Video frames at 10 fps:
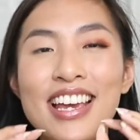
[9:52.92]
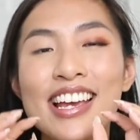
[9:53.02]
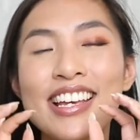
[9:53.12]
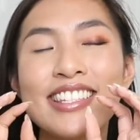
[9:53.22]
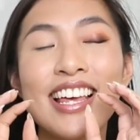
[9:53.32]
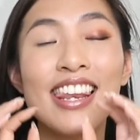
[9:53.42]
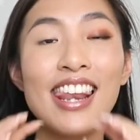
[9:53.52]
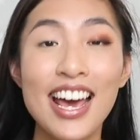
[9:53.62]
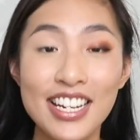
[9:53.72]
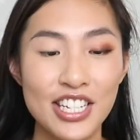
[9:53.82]
is
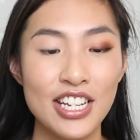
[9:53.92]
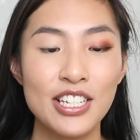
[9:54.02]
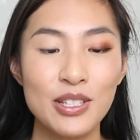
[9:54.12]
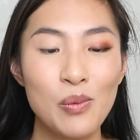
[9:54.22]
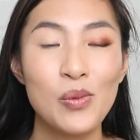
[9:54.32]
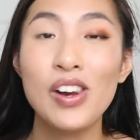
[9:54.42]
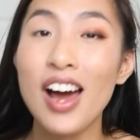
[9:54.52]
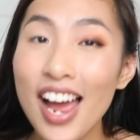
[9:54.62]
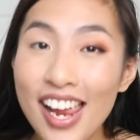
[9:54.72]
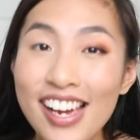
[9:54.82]
lashes, what
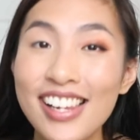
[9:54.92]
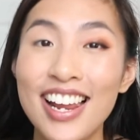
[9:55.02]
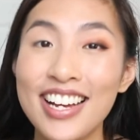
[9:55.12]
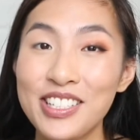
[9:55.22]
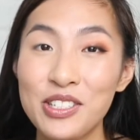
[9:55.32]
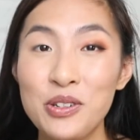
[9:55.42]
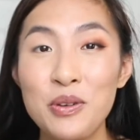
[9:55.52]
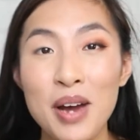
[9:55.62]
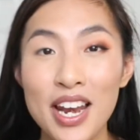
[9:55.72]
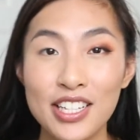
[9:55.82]
I like to do with
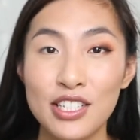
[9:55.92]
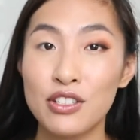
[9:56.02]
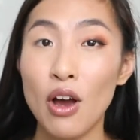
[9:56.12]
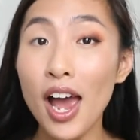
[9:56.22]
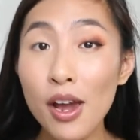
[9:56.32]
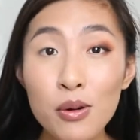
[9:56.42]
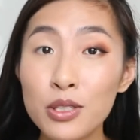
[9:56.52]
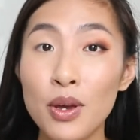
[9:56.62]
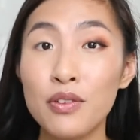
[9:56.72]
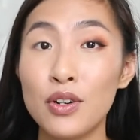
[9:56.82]
my lashes. So I always
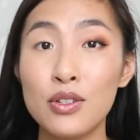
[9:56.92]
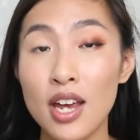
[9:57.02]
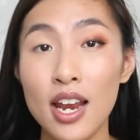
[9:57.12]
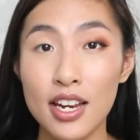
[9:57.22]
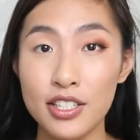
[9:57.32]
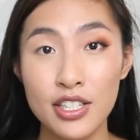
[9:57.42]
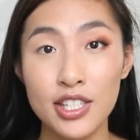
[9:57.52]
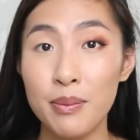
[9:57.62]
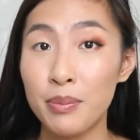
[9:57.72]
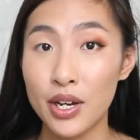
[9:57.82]
wear false eyelashes
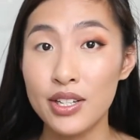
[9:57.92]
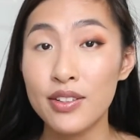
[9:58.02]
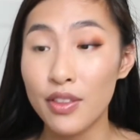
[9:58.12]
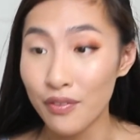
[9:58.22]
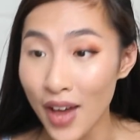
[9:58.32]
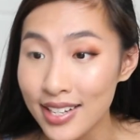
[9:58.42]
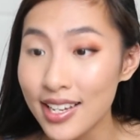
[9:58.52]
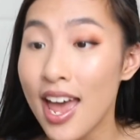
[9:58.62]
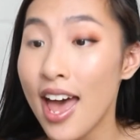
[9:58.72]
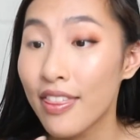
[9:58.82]
because of the fact
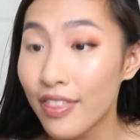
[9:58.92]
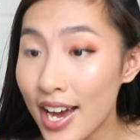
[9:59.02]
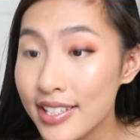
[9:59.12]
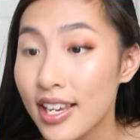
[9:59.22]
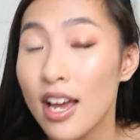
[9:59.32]
that,